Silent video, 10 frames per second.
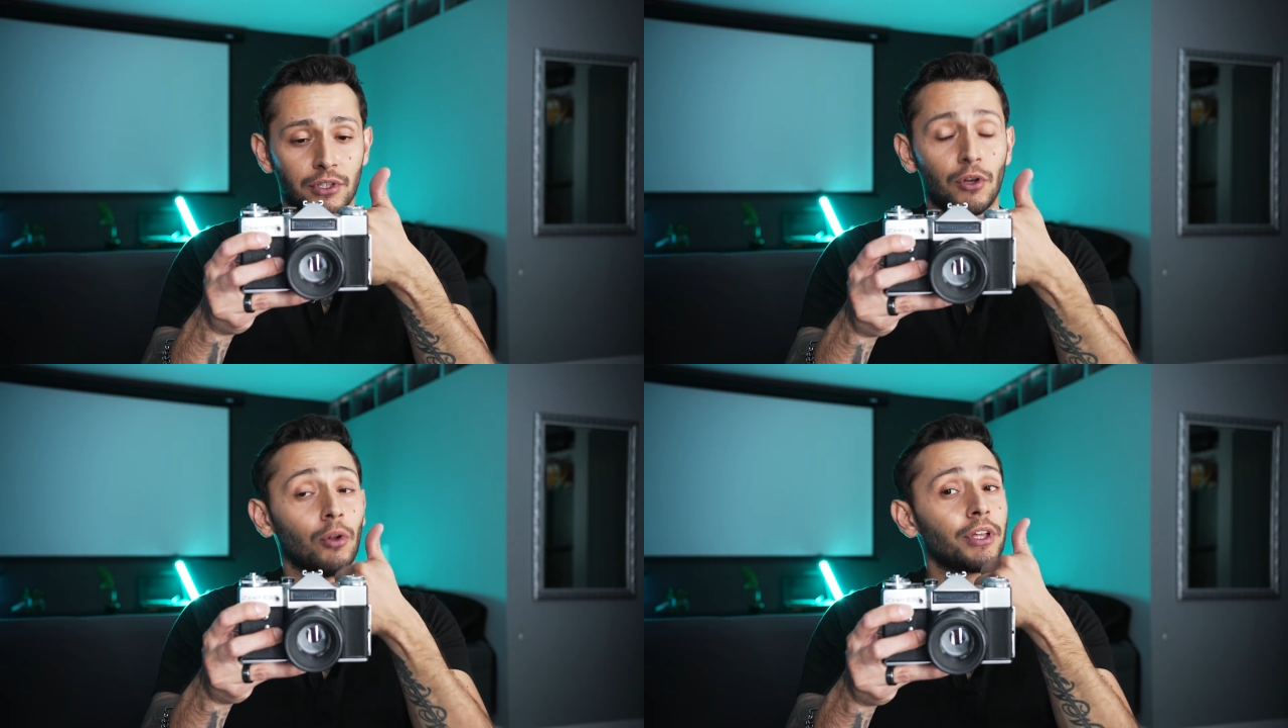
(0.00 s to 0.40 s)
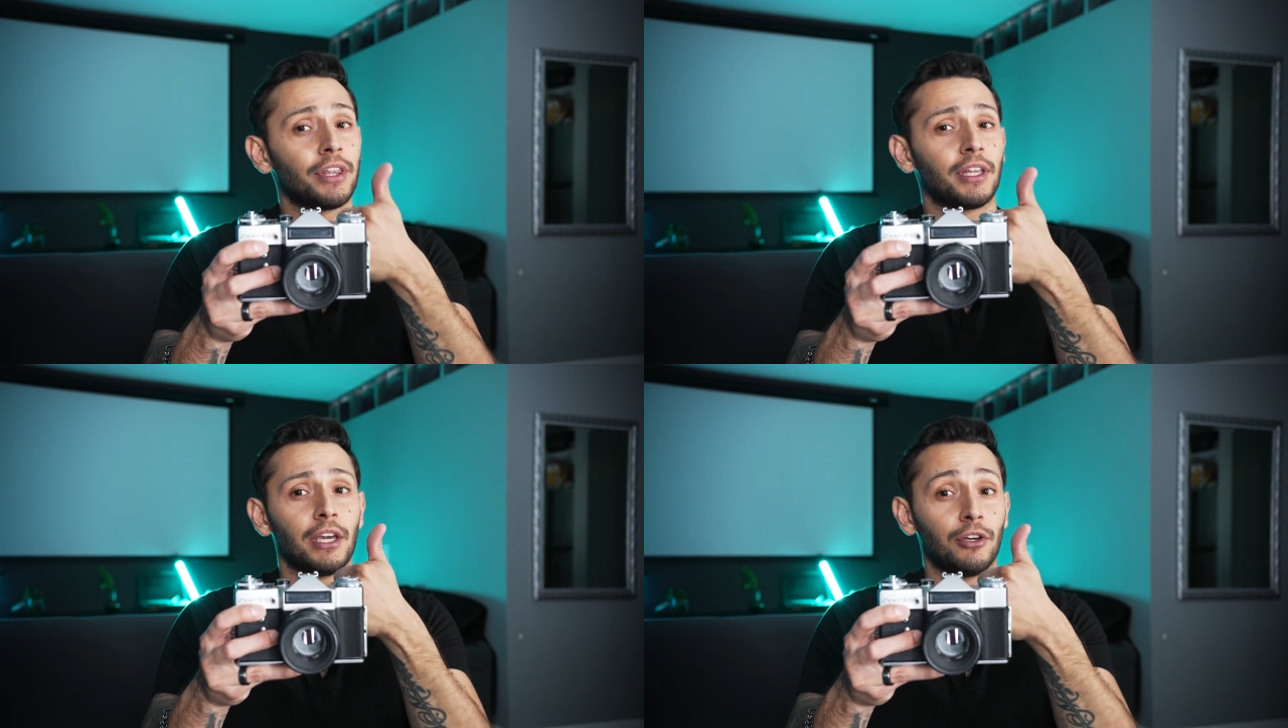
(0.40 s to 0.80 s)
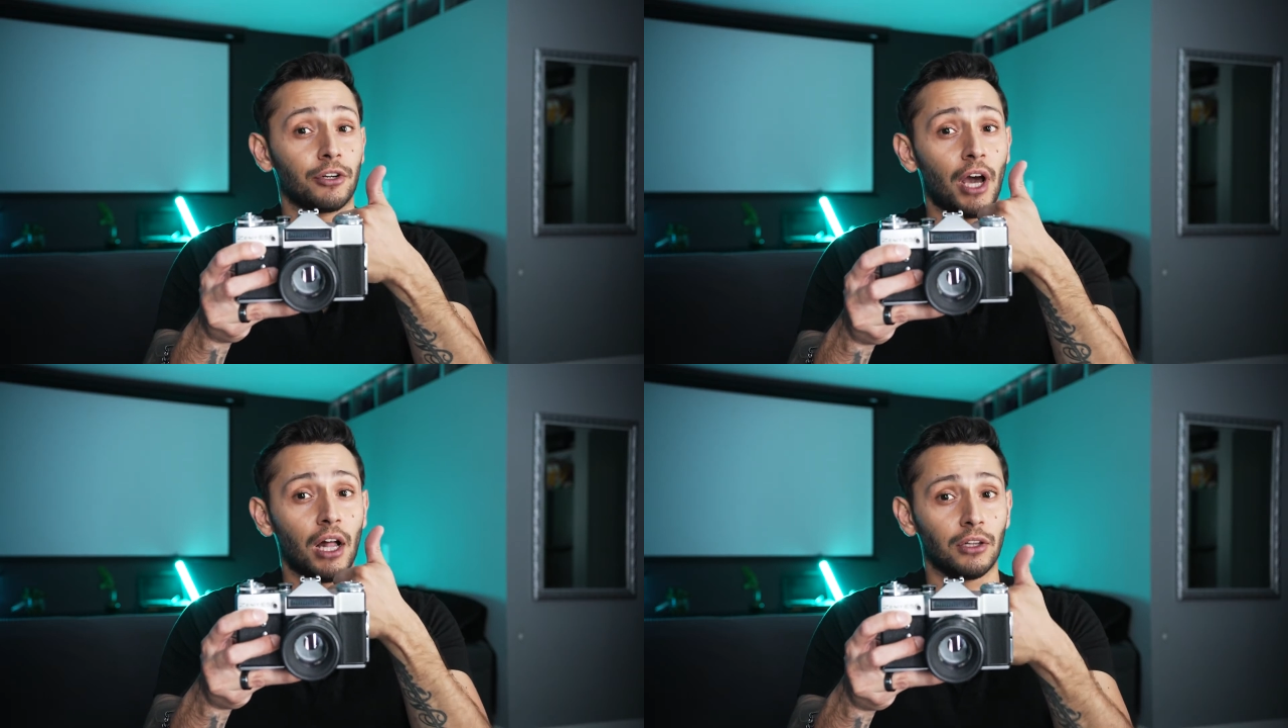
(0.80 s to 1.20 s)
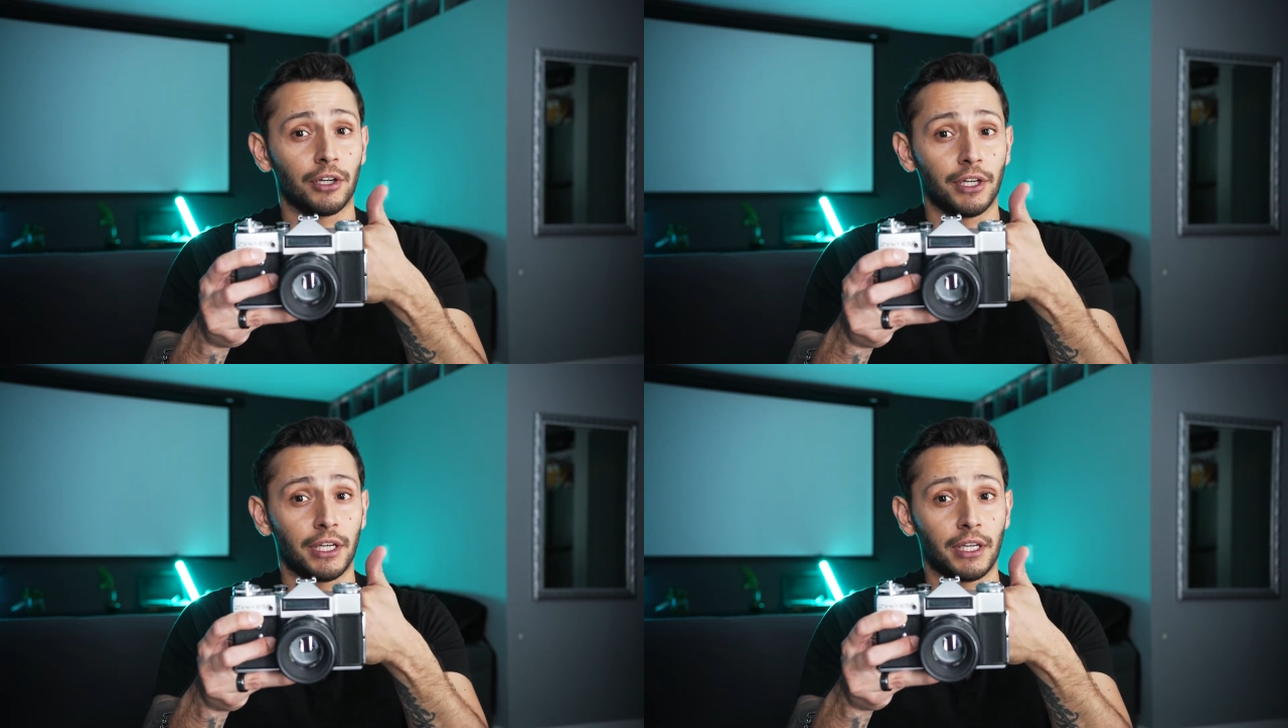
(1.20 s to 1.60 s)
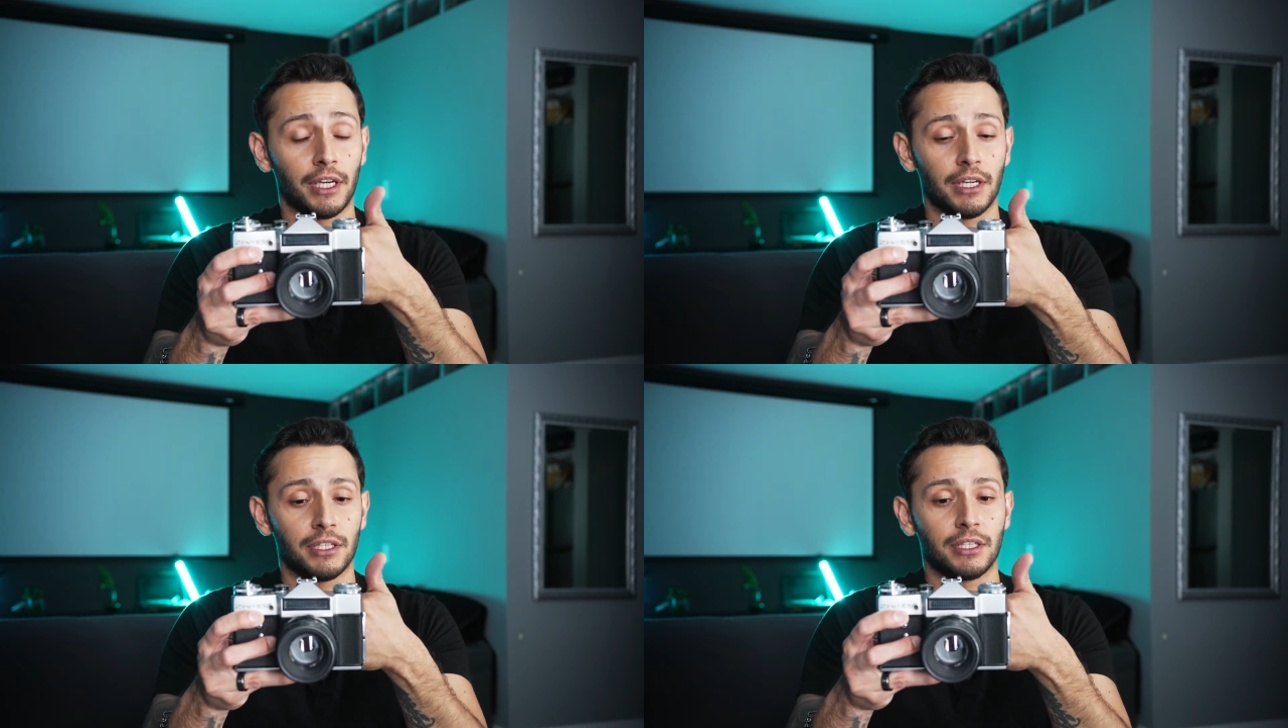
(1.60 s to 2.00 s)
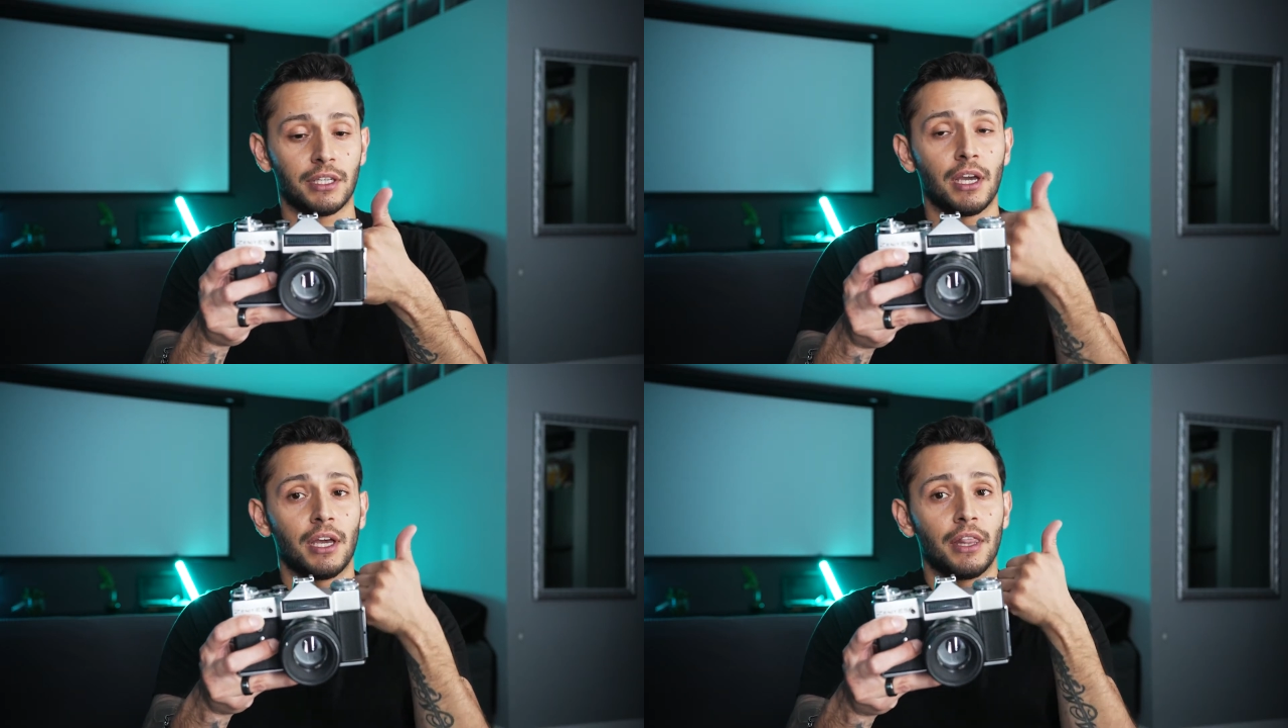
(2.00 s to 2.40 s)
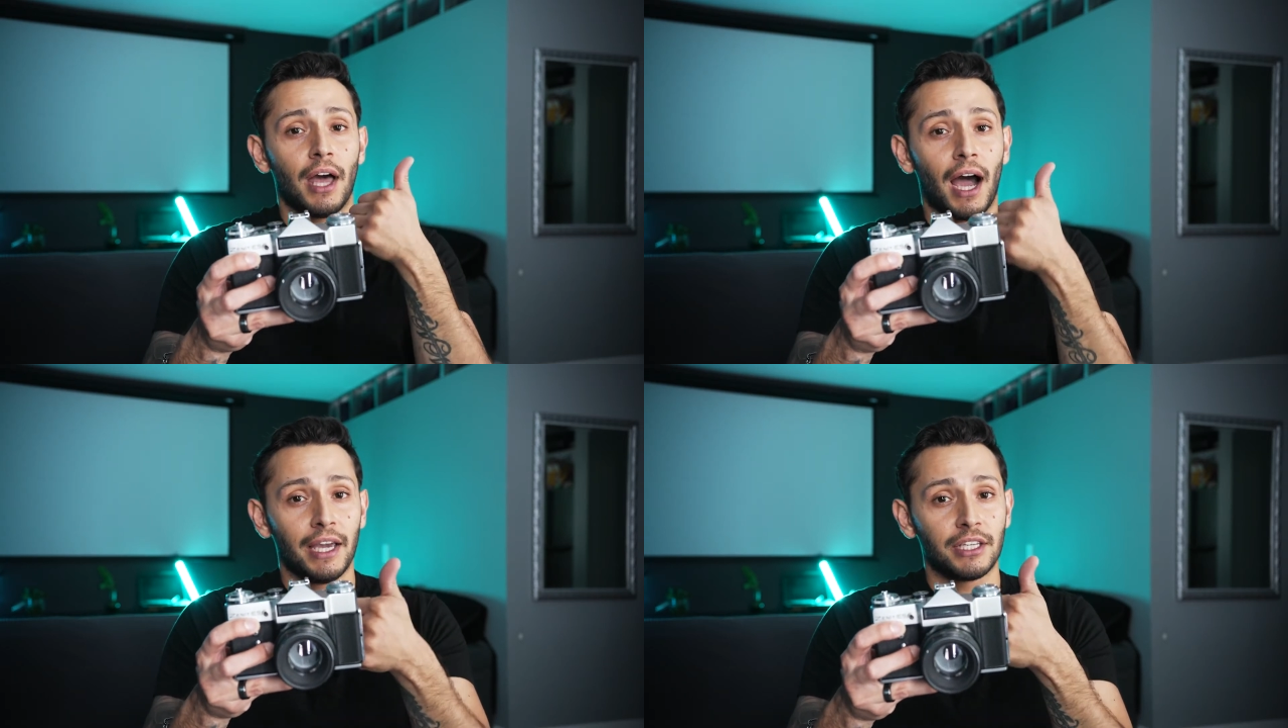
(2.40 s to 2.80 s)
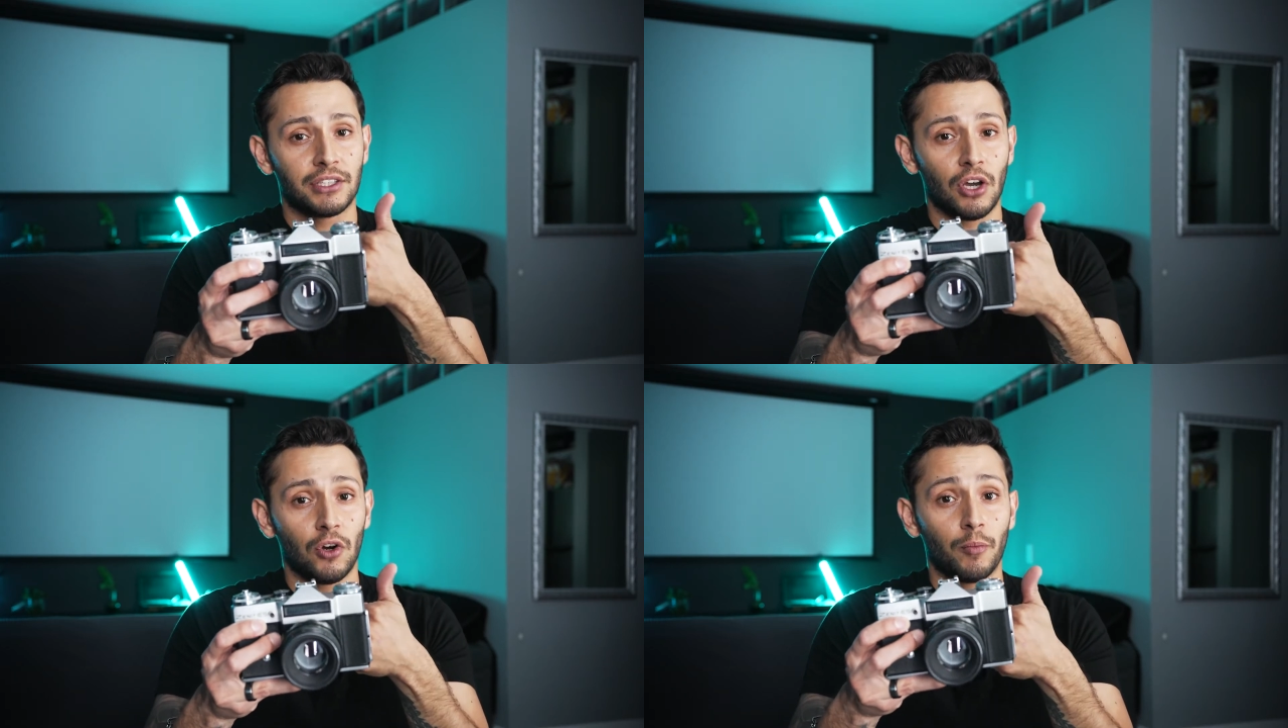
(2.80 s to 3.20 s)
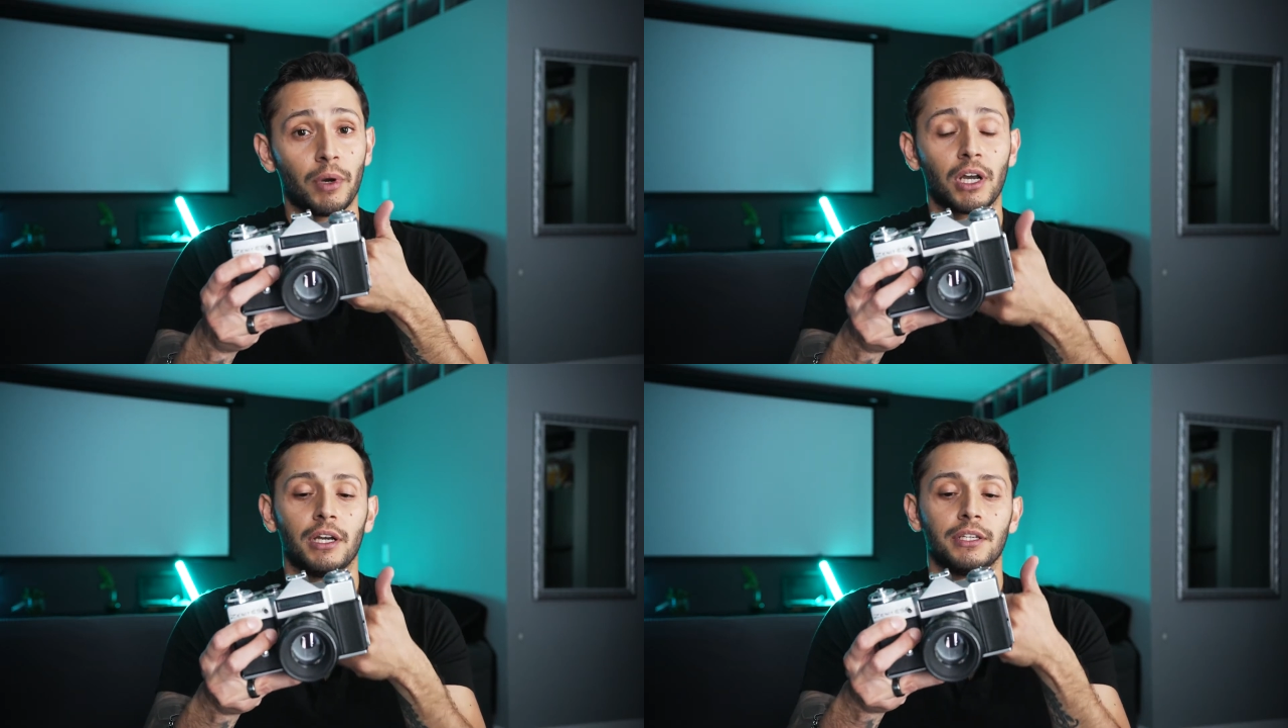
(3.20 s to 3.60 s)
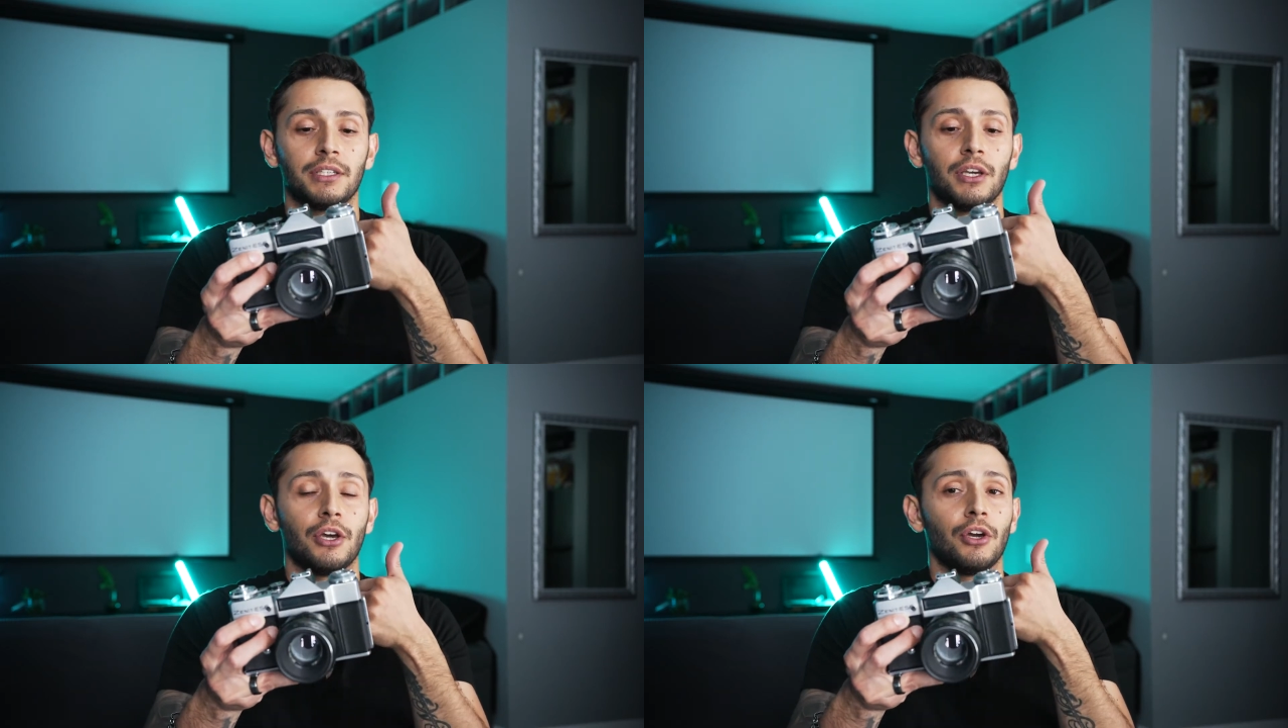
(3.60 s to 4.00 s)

The only thing that you're not learning is the ISO, because